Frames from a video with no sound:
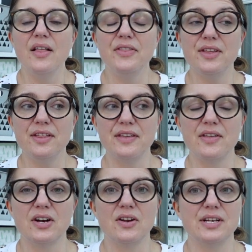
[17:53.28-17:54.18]
The other thing
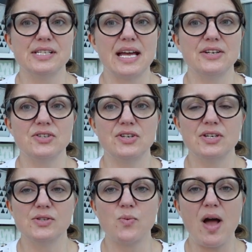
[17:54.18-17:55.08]
that I'd like to get done
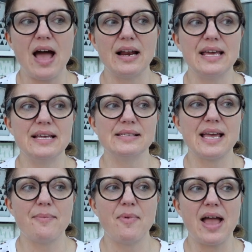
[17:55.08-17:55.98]
as well is
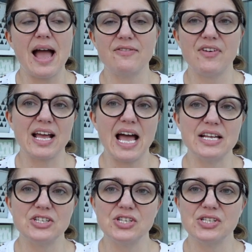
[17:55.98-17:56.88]
get my advent
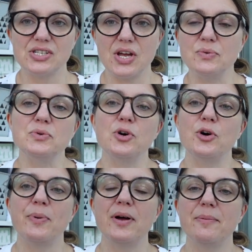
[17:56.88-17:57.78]
calendars sewn
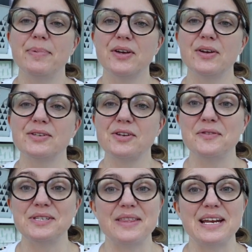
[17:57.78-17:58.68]
up, because
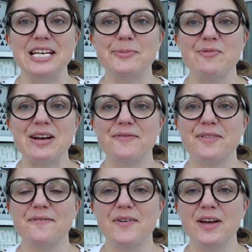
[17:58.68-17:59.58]
obviously they need to be ready for
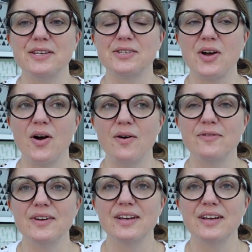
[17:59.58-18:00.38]
the 1st of